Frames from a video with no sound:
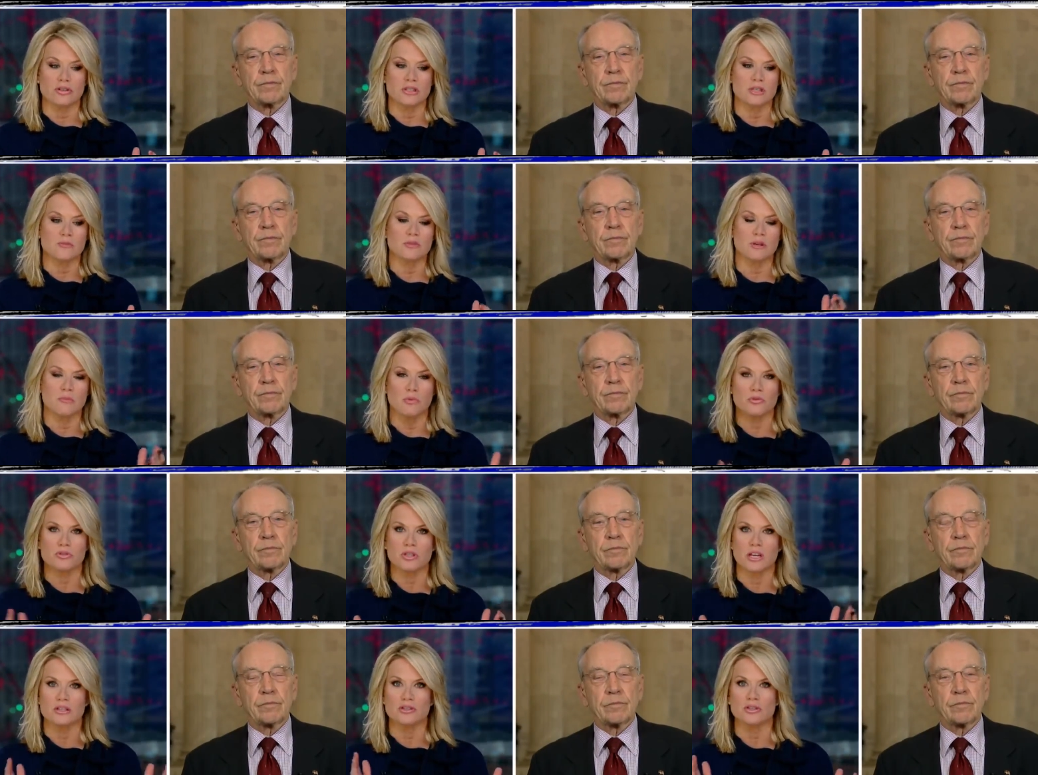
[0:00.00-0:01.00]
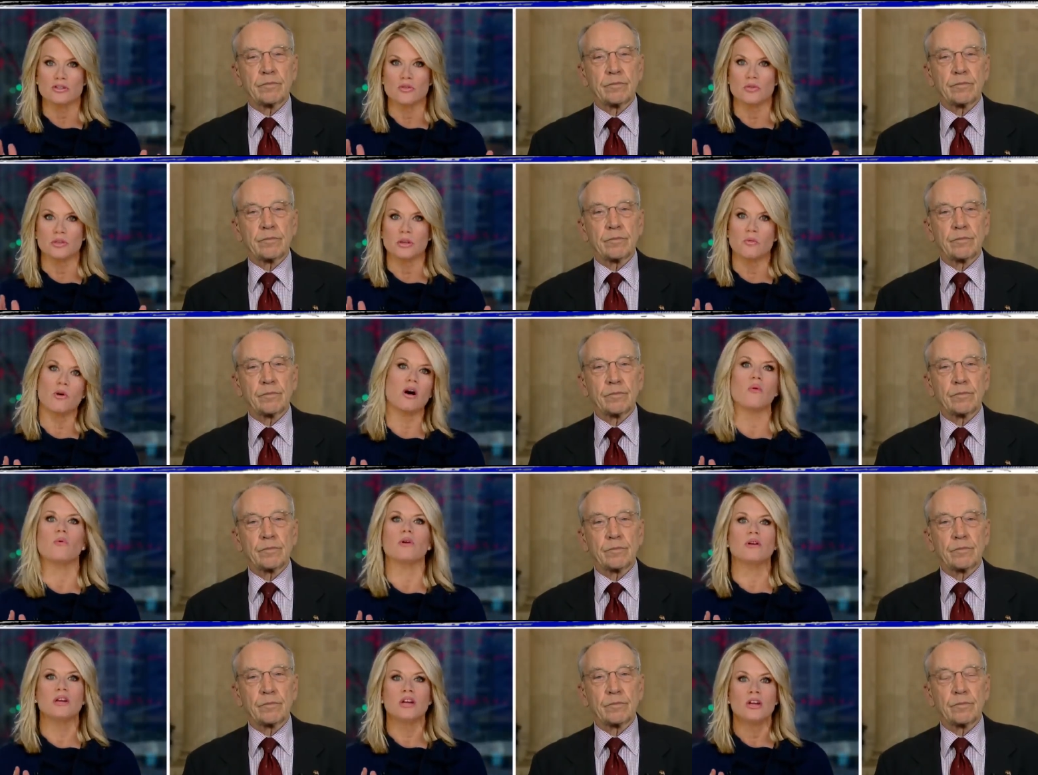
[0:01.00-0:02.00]
Speaker 1: It seems like both sides just only want
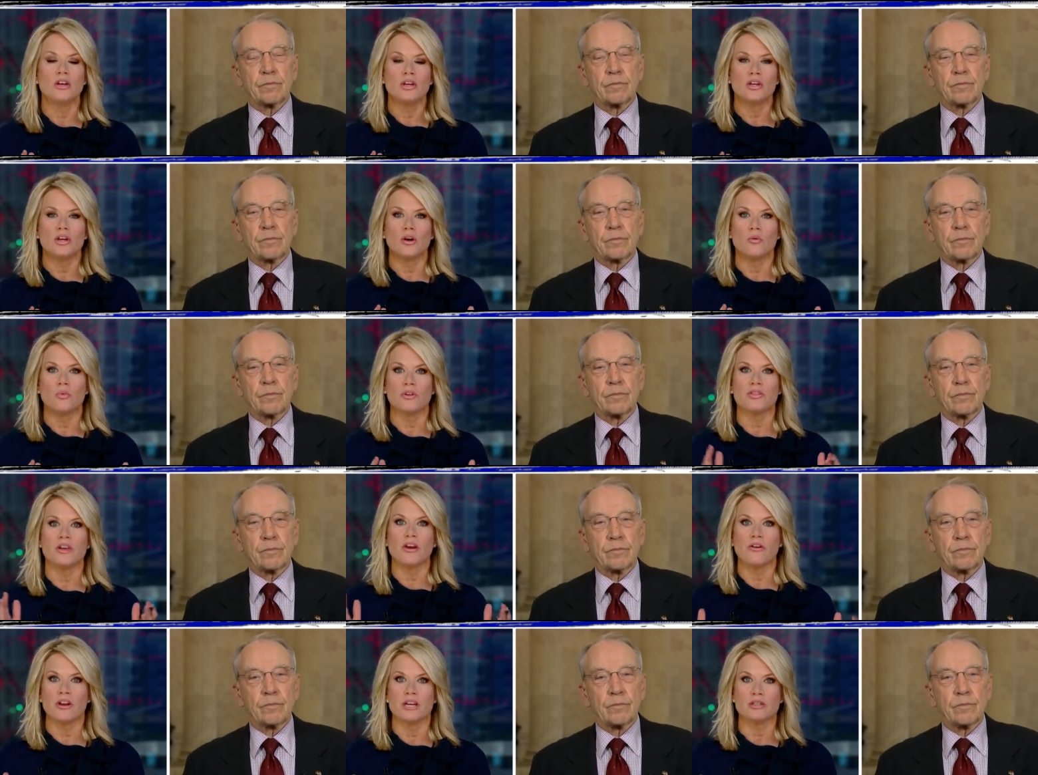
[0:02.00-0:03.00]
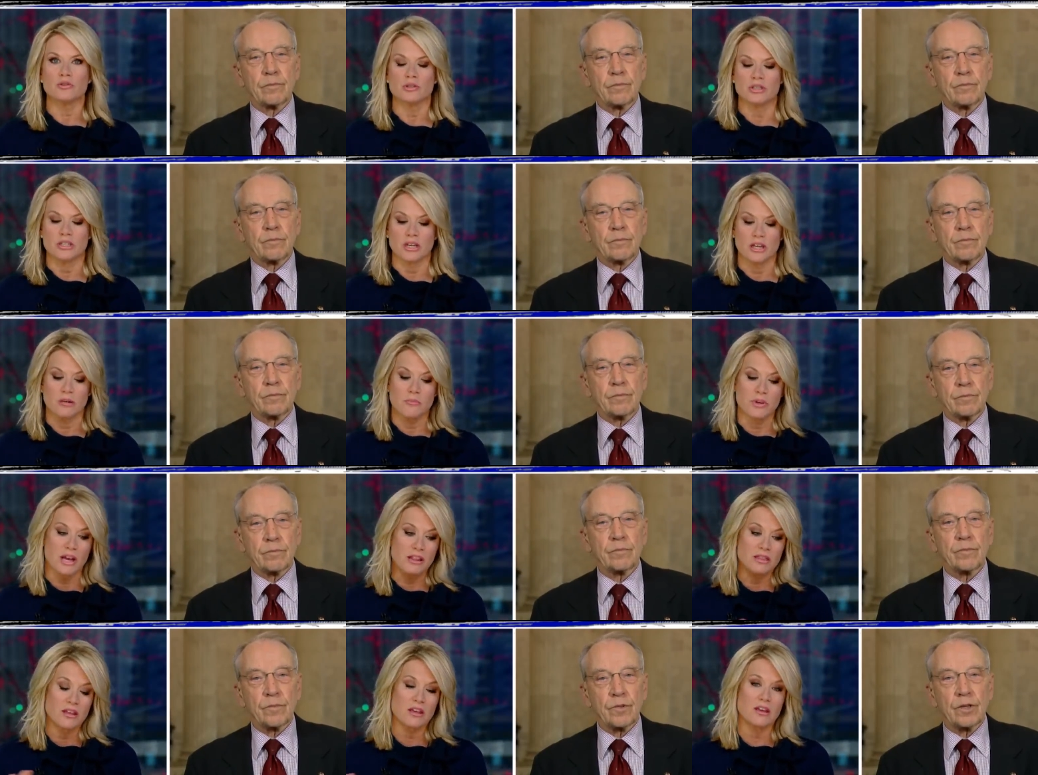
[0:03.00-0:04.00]
what you know what they're interested in, but
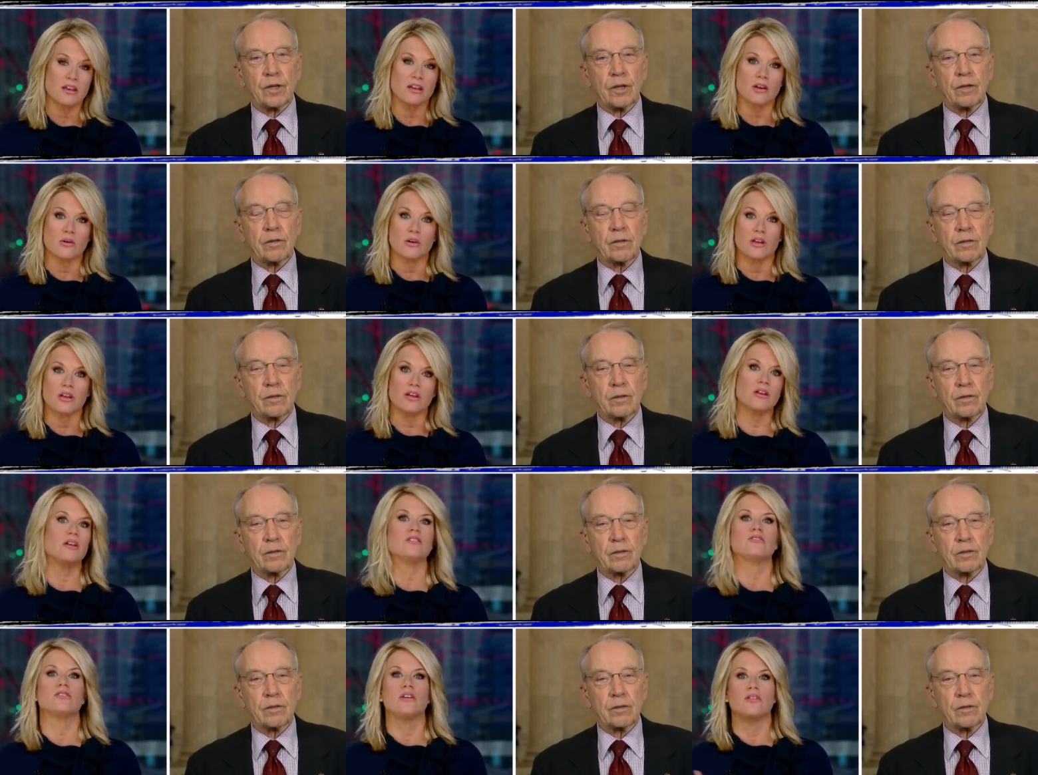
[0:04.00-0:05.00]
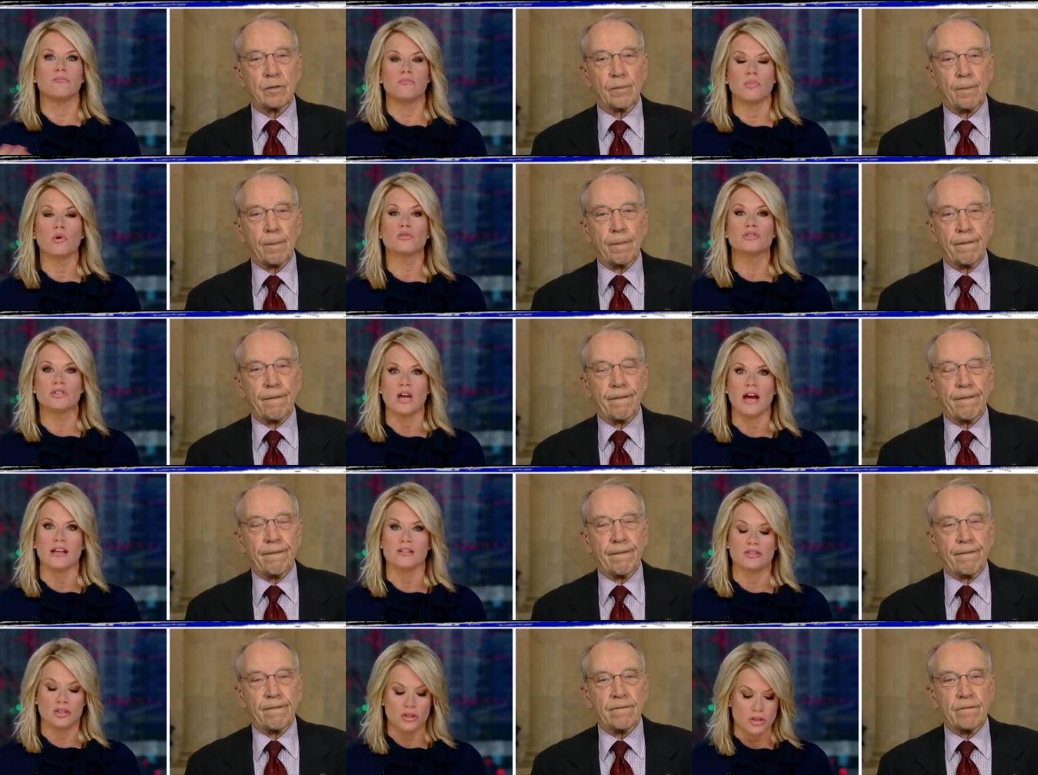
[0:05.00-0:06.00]
I think think you know it, it, both
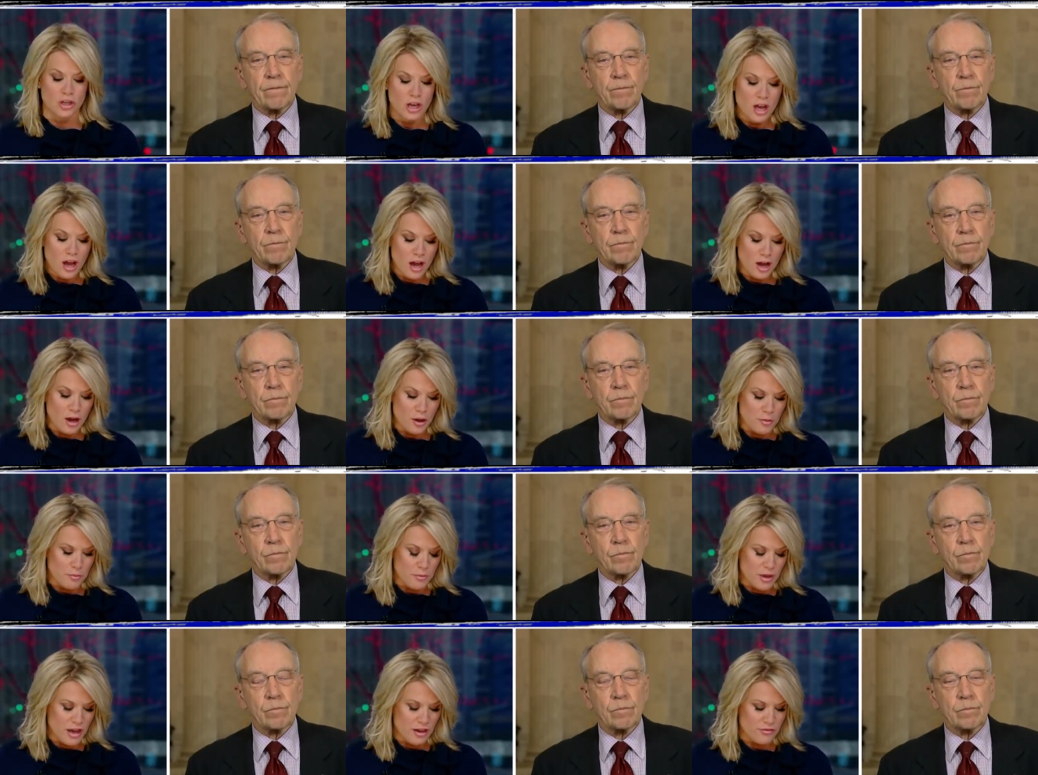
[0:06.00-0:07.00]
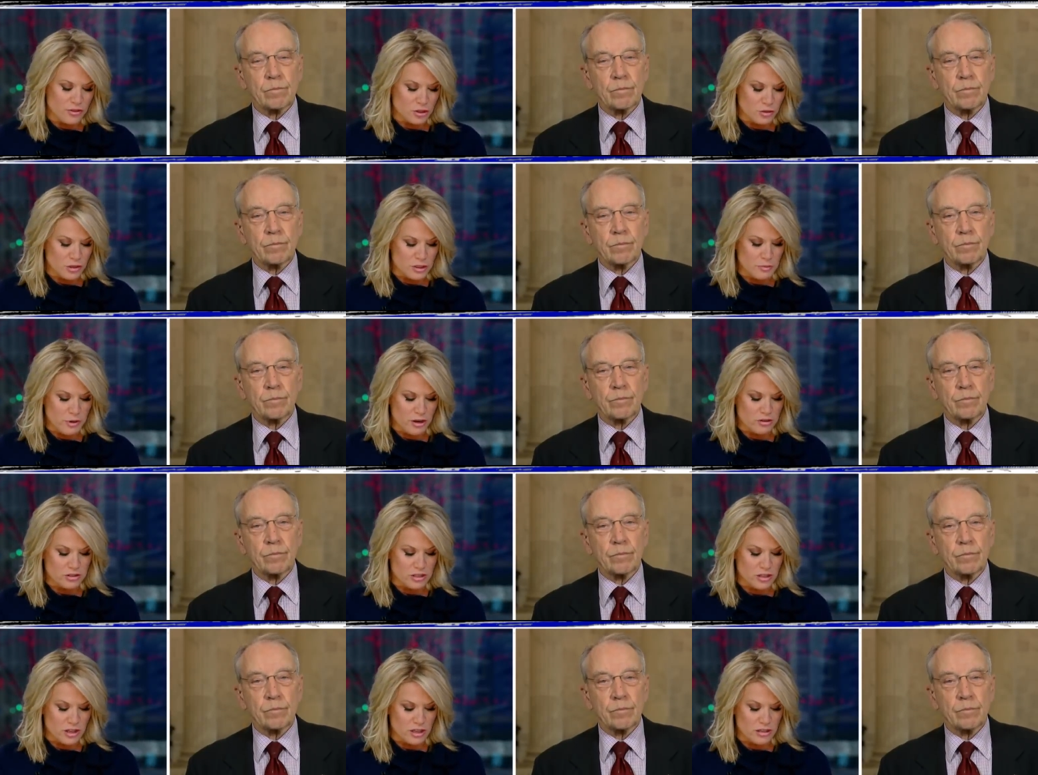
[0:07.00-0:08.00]
sides should um, have the
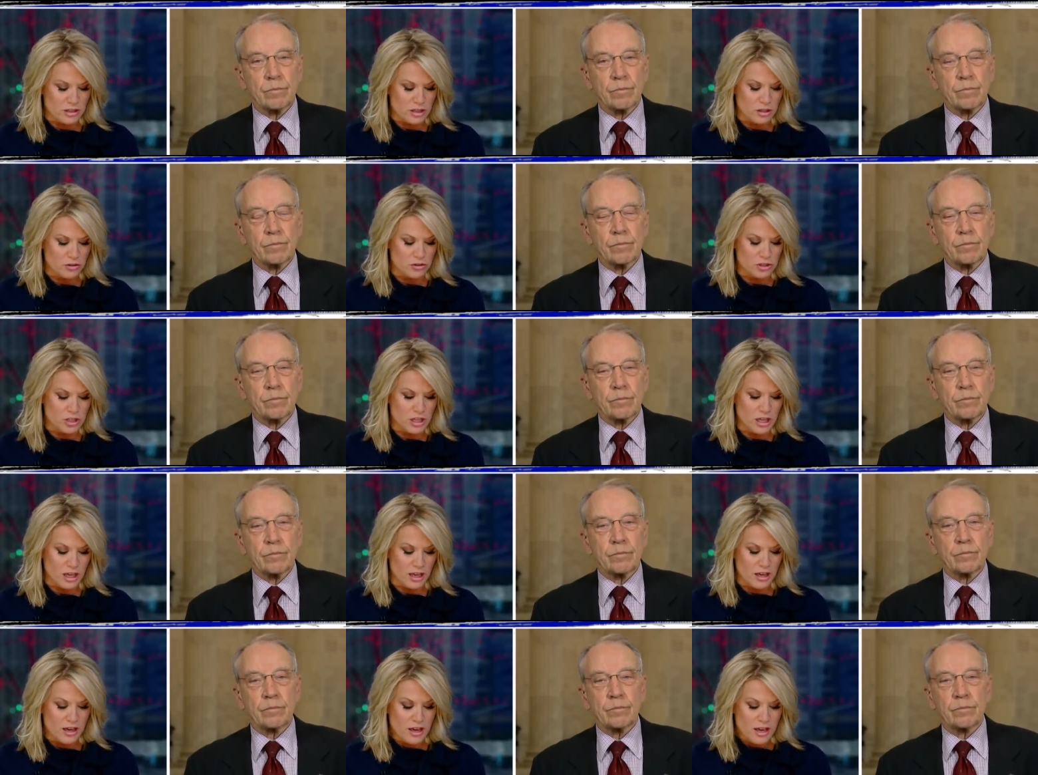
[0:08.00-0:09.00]
transparency that, that you're seeking